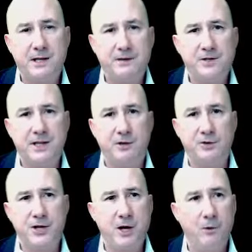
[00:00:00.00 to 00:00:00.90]
of
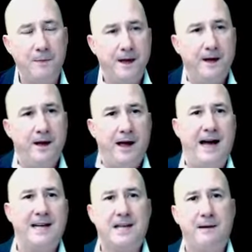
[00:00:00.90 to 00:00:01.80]
skills.
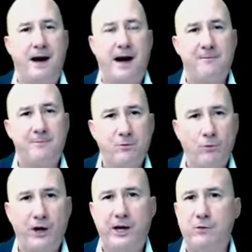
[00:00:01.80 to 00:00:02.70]
As I've been
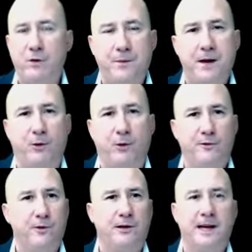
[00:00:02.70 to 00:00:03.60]
working with people
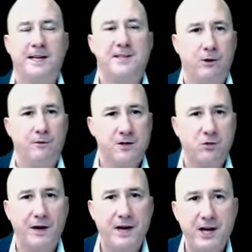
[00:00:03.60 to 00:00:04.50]
for, like I said, over
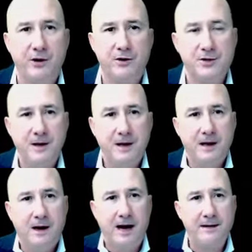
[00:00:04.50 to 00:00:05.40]
20 years.
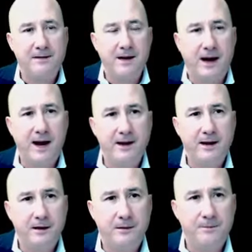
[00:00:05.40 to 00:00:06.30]
I
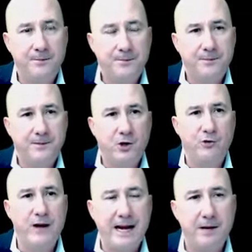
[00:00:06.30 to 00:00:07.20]

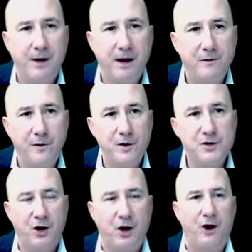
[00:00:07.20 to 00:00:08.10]
created my
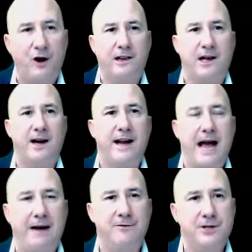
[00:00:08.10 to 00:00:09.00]
first online
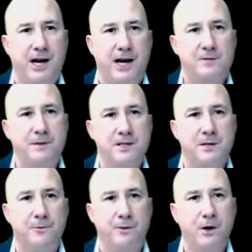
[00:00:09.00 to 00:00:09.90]
advertisement to
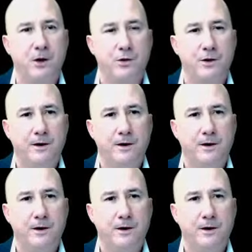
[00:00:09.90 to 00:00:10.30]
promote